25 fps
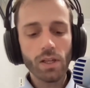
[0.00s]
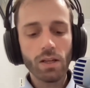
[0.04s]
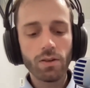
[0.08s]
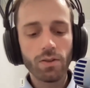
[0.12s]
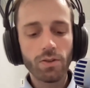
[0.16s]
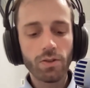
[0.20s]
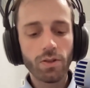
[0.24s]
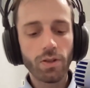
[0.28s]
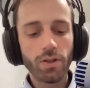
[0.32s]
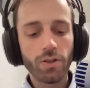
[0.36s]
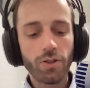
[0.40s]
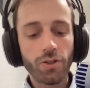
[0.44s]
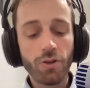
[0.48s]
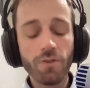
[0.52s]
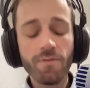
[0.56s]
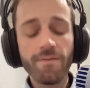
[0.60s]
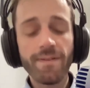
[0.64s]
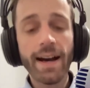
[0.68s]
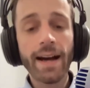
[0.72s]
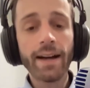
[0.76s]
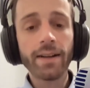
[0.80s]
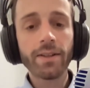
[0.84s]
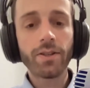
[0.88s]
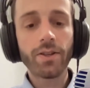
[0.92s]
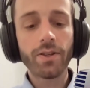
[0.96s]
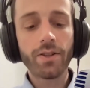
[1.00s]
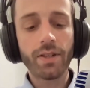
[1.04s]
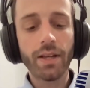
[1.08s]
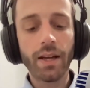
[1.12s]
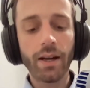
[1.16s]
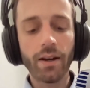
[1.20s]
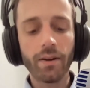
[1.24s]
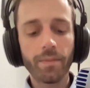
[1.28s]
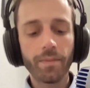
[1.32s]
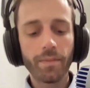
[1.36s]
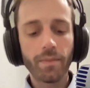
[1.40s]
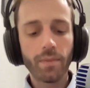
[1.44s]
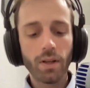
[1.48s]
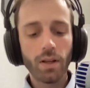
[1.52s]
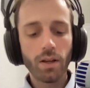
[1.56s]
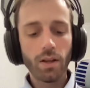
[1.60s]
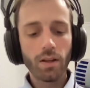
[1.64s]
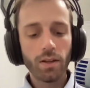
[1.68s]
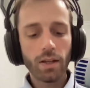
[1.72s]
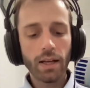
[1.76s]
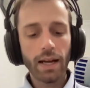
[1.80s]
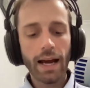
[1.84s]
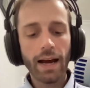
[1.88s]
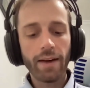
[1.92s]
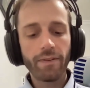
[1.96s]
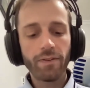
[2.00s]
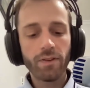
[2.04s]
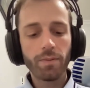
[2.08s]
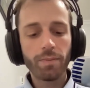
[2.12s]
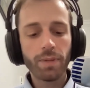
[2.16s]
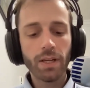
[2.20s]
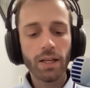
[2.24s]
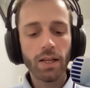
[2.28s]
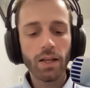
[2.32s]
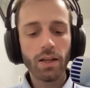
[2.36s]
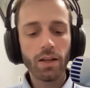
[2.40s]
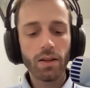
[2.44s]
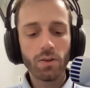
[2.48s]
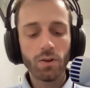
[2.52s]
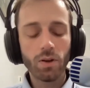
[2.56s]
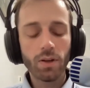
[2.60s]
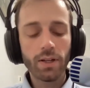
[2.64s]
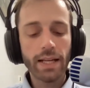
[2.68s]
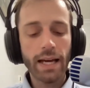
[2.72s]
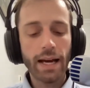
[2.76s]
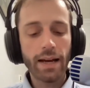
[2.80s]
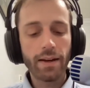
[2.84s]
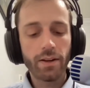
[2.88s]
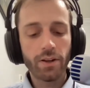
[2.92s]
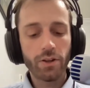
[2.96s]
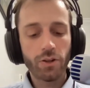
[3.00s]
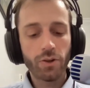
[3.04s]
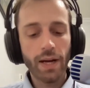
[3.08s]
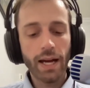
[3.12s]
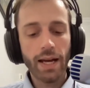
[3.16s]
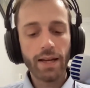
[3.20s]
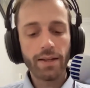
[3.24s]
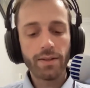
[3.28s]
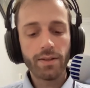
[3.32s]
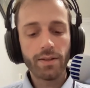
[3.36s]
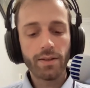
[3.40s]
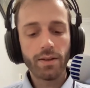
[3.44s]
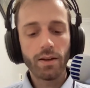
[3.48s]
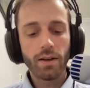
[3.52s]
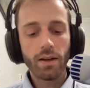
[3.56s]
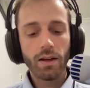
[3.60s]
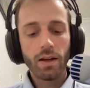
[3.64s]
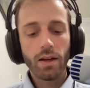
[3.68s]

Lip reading: So there's two factors there that have to be looked at and addressed.